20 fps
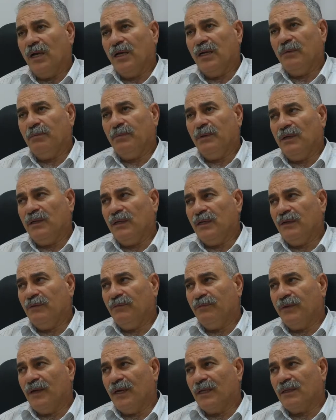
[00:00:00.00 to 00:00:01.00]
I
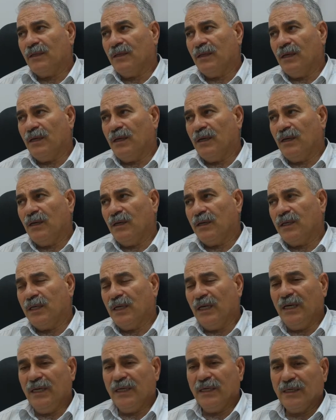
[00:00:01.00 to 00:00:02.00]
believe that
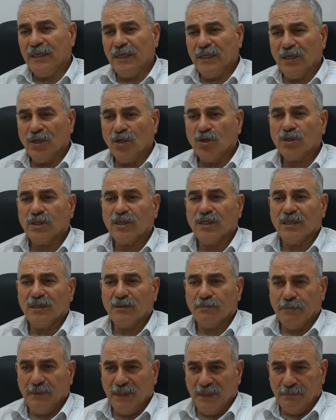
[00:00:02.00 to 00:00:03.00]
killing
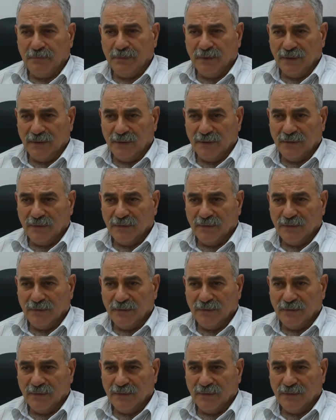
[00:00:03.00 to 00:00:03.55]
innocent people,